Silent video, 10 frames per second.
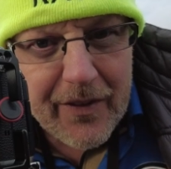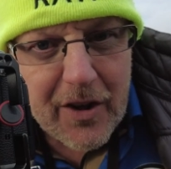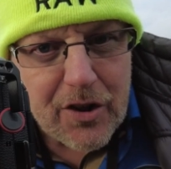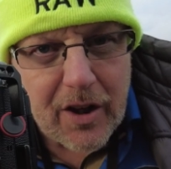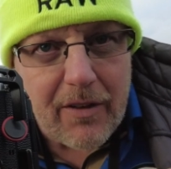
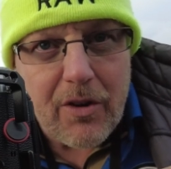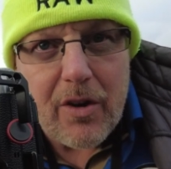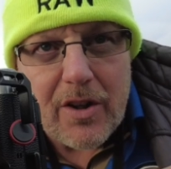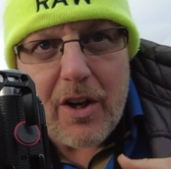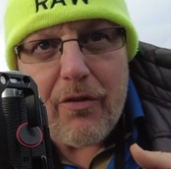this should give
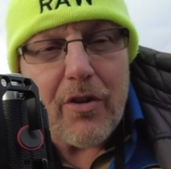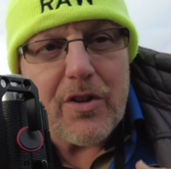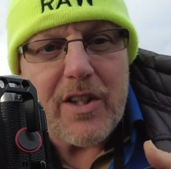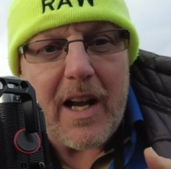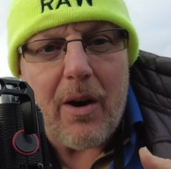you the
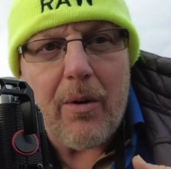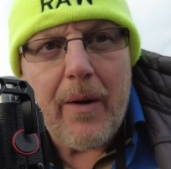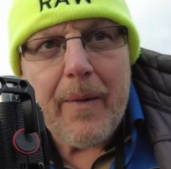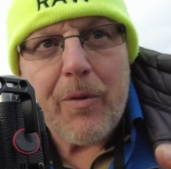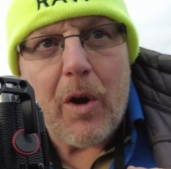difference now
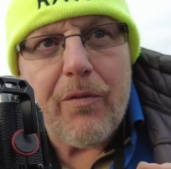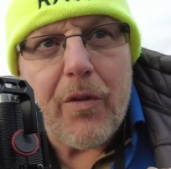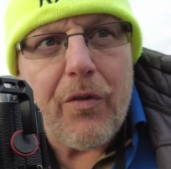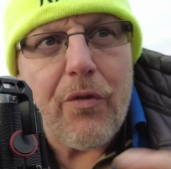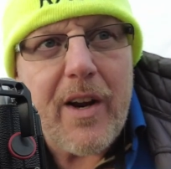of
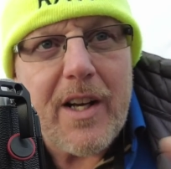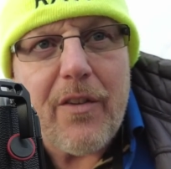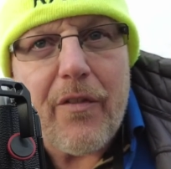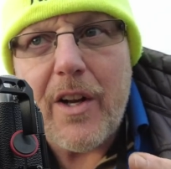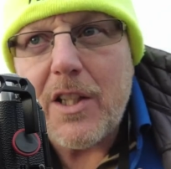the 3
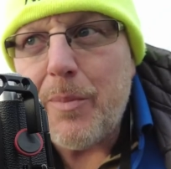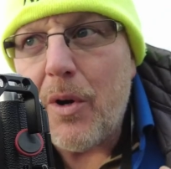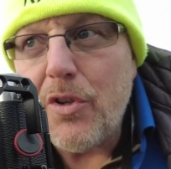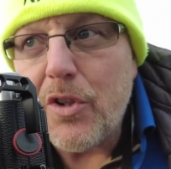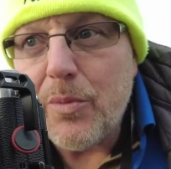different
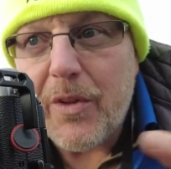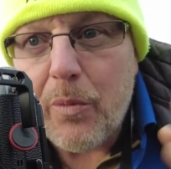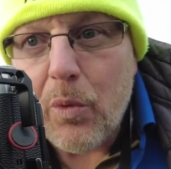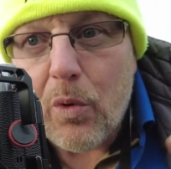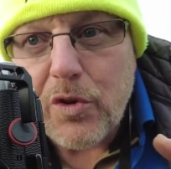exposures with
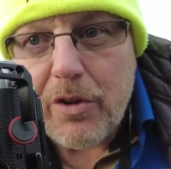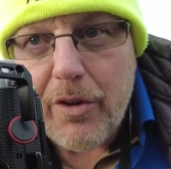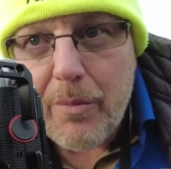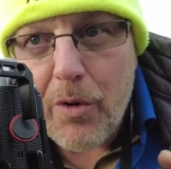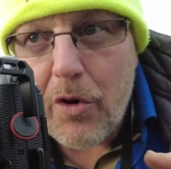the water
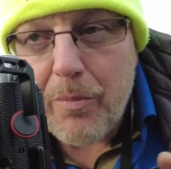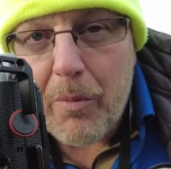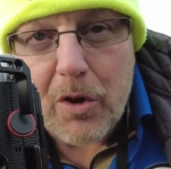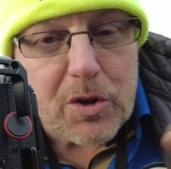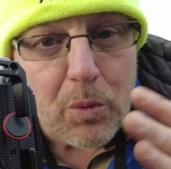and the
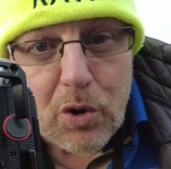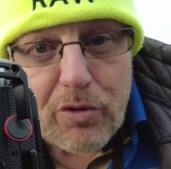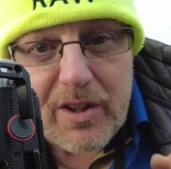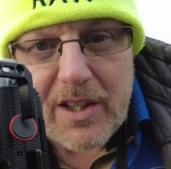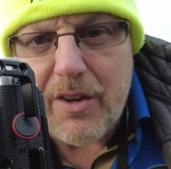movement, because the water is